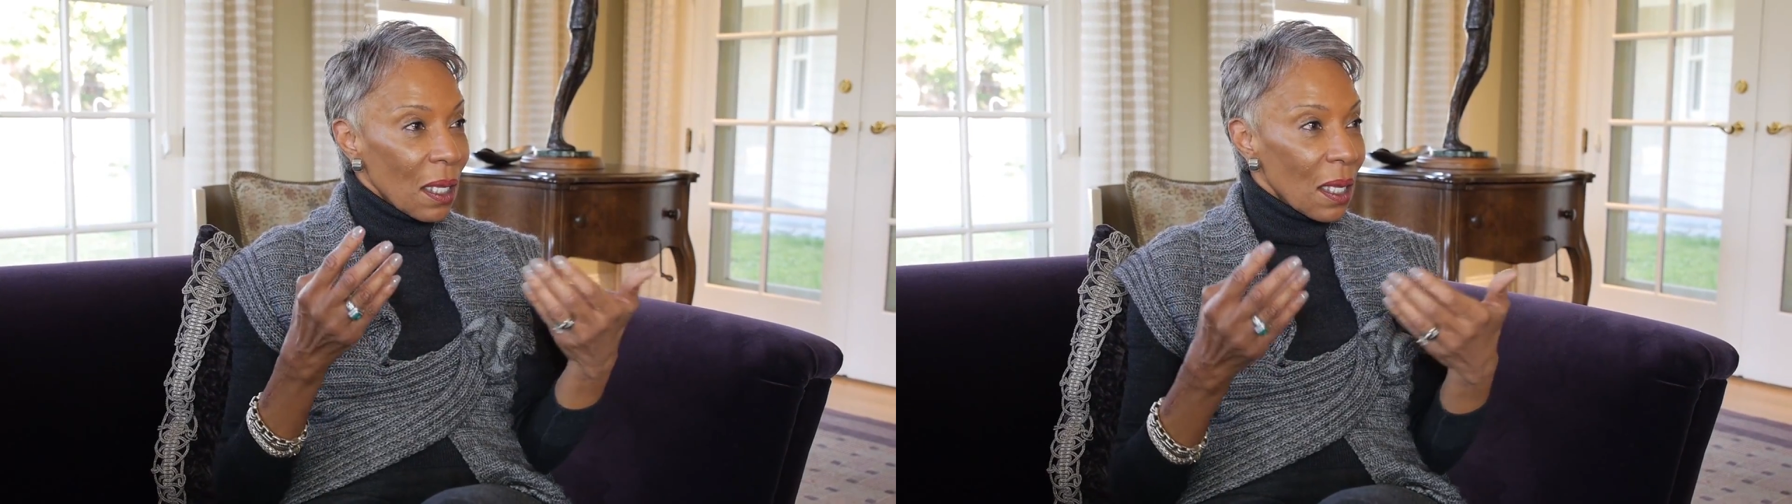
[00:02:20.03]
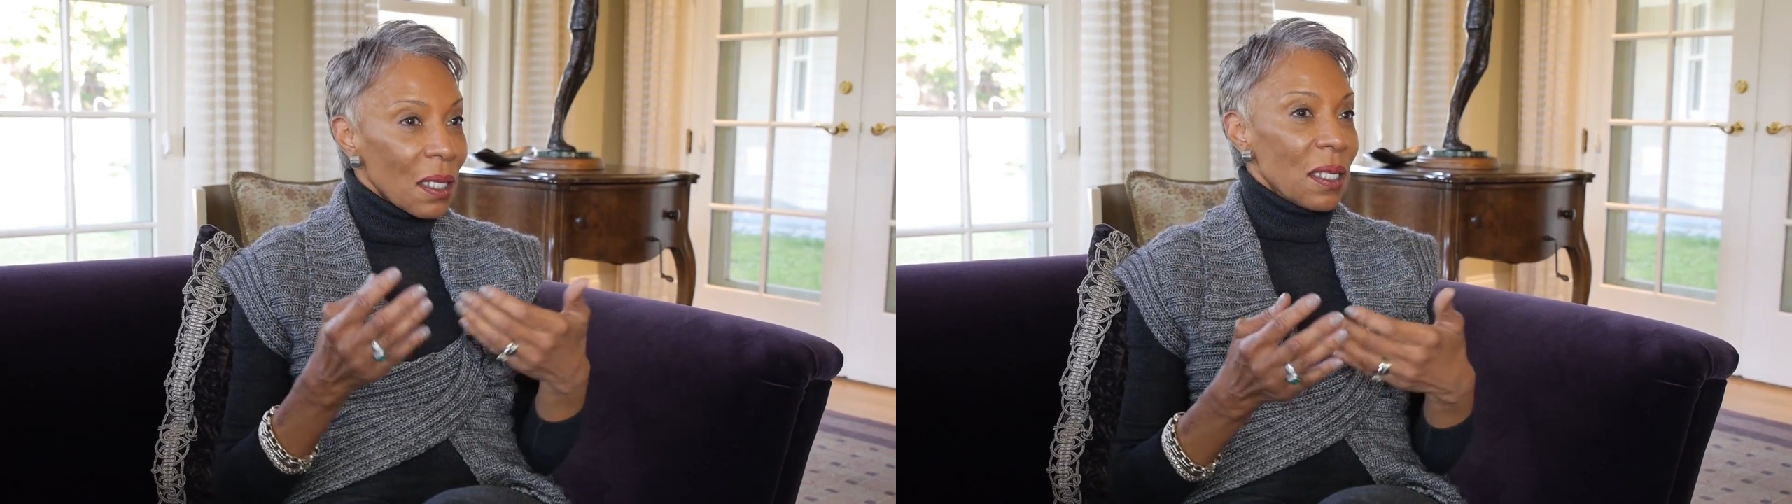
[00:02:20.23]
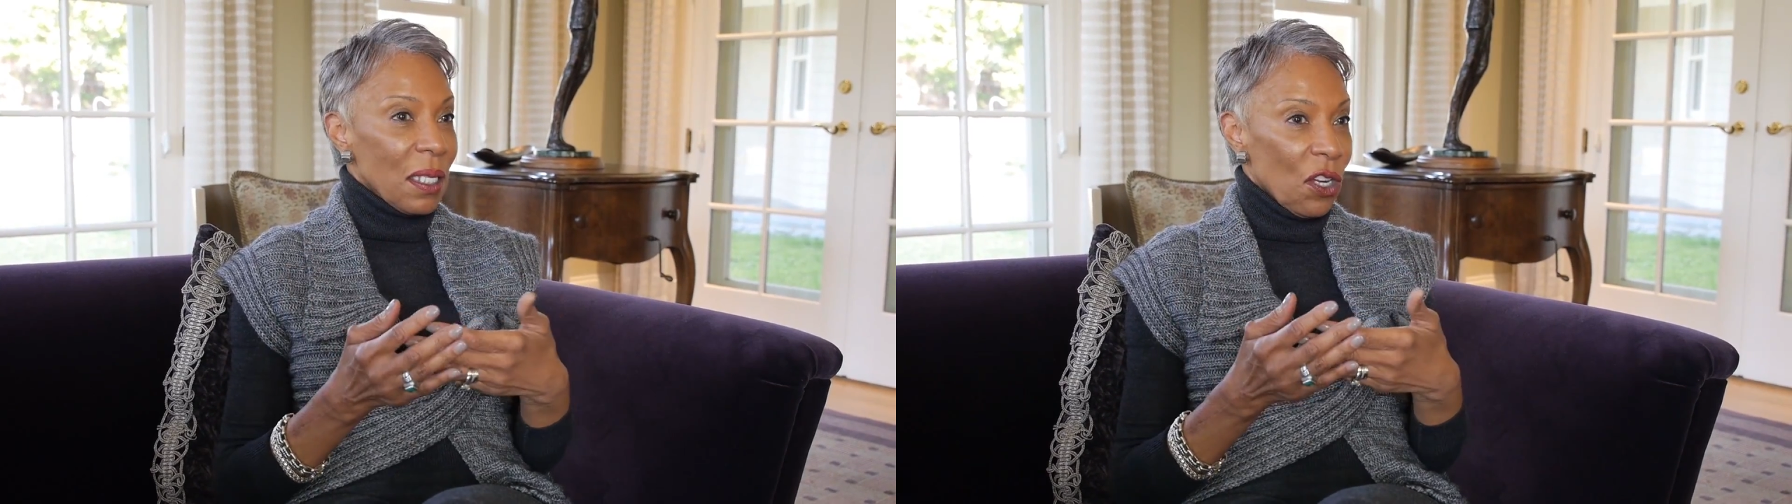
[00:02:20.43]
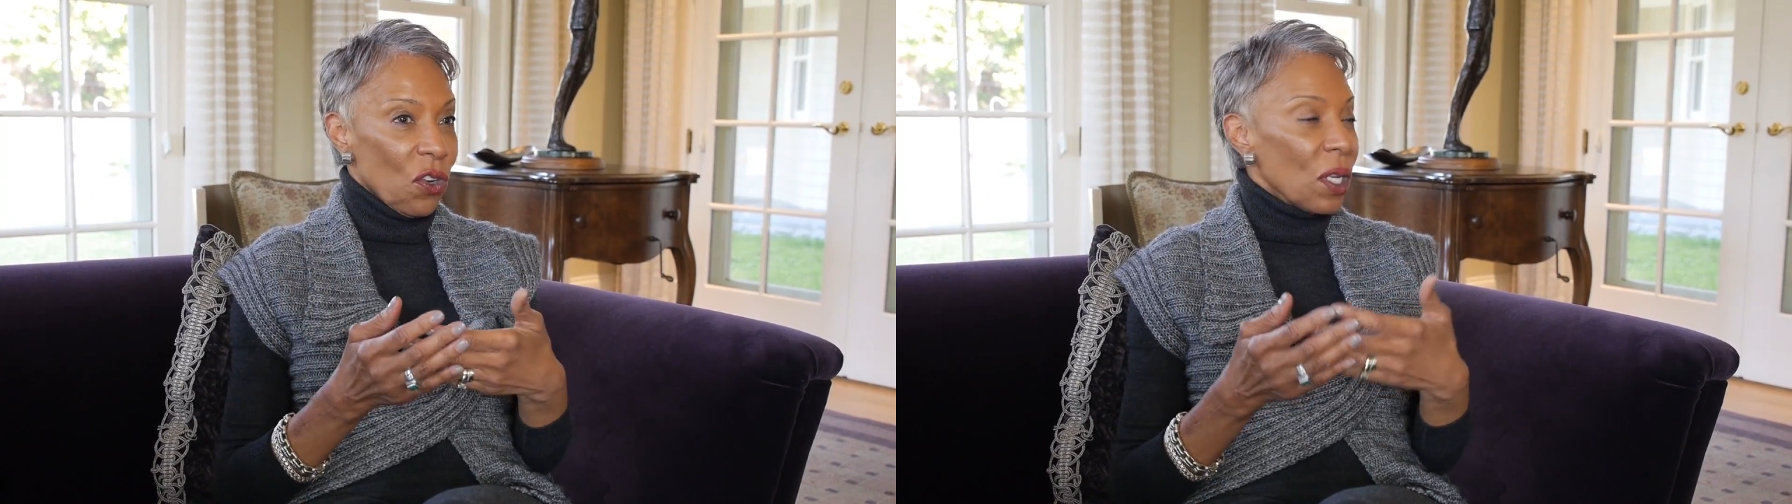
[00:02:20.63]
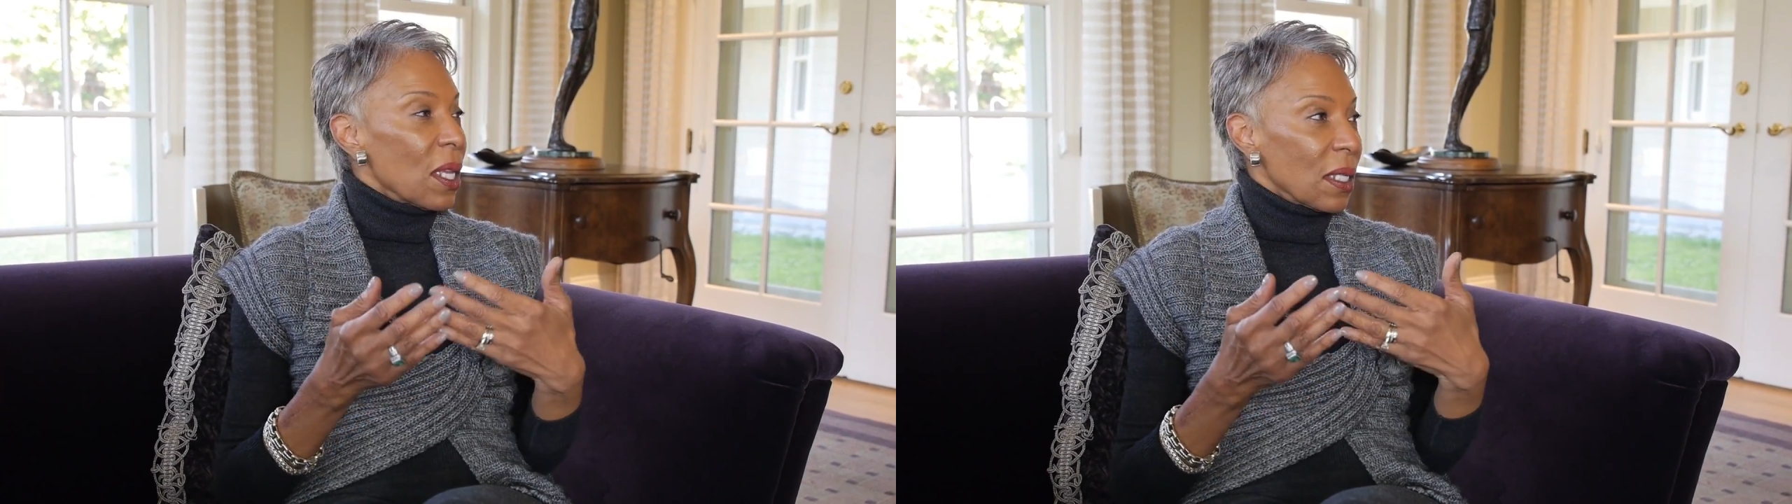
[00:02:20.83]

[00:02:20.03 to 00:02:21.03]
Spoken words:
considered